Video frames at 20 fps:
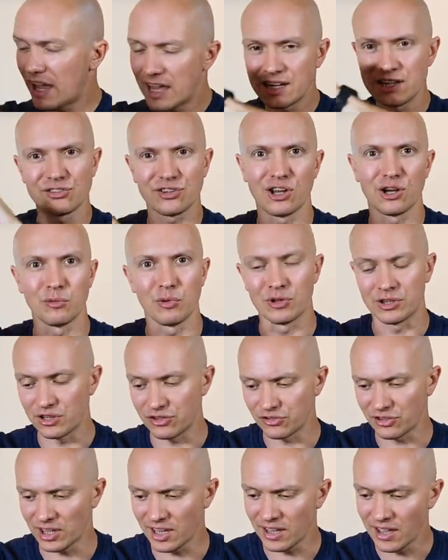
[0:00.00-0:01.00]
any time on
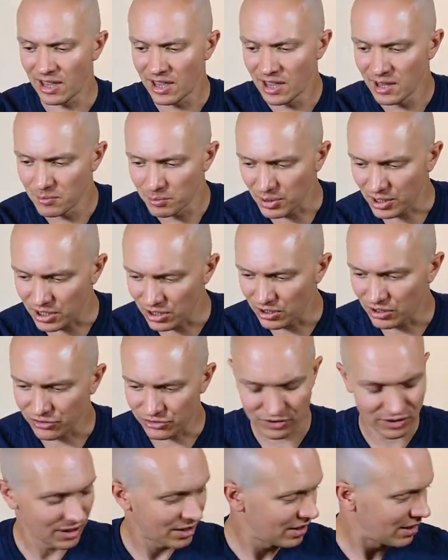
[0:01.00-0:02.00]
this yet
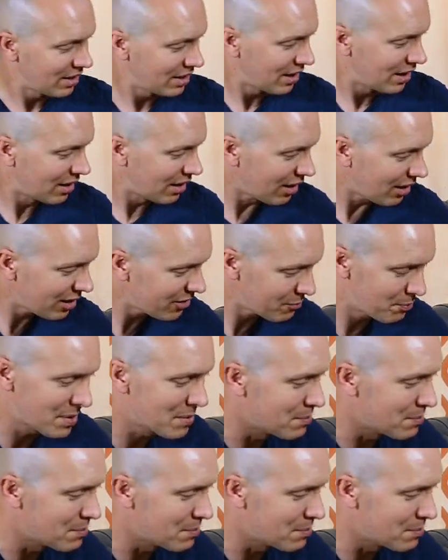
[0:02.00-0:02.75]
because I've